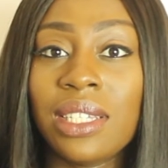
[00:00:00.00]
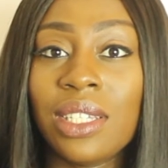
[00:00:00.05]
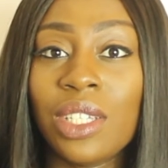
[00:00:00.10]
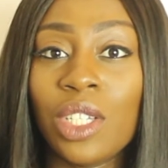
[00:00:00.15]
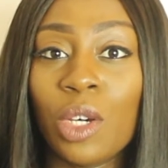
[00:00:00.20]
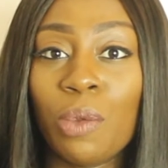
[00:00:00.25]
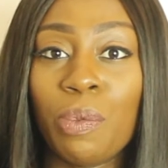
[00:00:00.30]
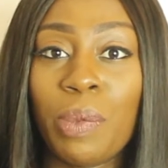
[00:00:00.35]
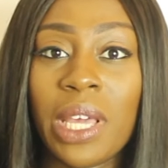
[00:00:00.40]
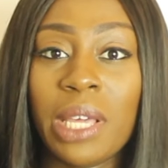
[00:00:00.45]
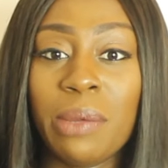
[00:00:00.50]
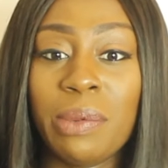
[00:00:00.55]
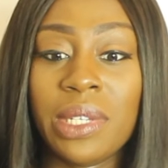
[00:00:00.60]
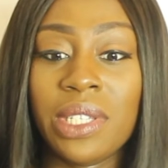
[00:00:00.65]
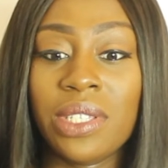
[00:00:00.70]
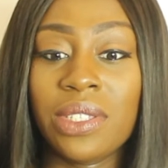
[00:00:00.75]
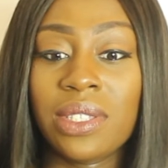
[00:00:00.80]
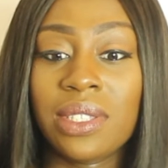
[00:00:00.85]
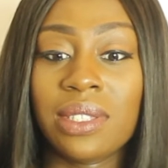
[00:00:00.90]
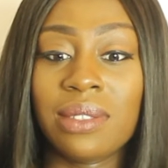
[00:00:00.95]
your
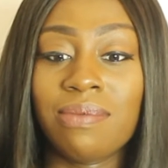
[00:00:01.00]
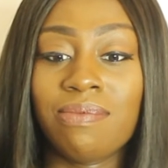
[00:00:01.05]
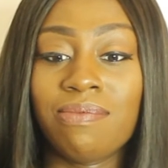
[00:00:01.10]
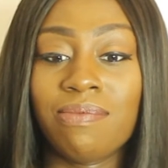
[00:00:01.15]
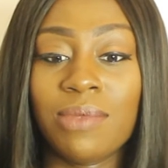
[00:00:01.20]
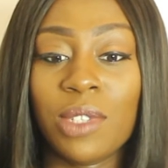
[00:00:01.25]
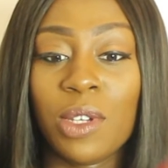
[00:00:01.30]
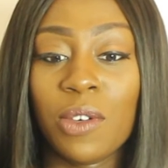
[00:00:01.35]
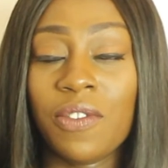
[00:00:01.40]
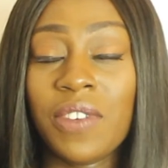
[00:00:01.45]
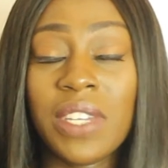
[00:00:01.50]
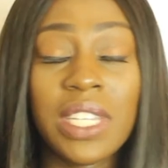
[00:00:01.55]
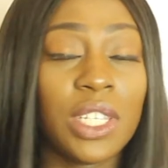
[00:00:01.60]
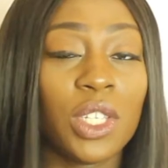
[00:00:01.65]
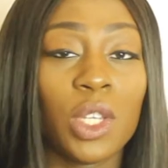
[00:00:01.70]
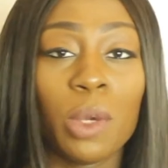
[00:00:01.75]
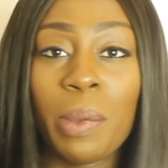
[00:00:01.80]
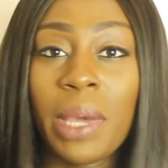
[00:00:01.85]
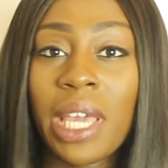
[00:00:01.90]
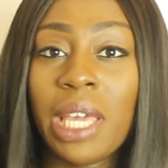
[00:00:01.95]
baby's you're
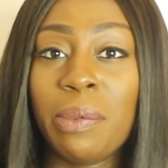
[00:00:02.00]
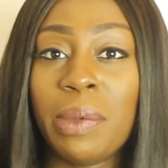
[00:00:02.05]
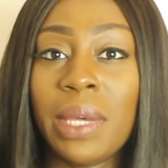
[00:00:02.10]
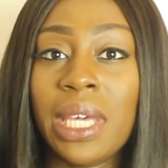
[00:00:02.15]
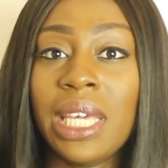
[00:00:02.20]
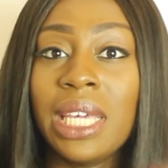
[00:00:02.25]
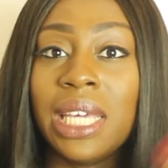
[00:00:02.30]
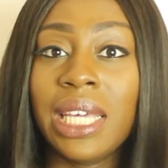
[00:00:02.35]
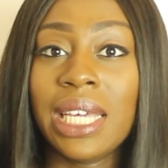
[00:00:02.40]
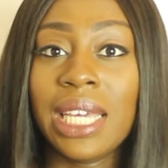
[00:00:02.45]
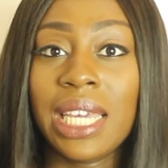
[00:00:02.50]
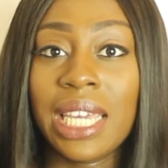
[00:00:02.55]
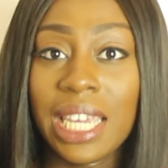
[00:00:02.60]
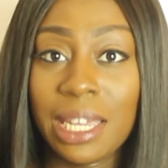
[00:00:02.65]
feeding your baby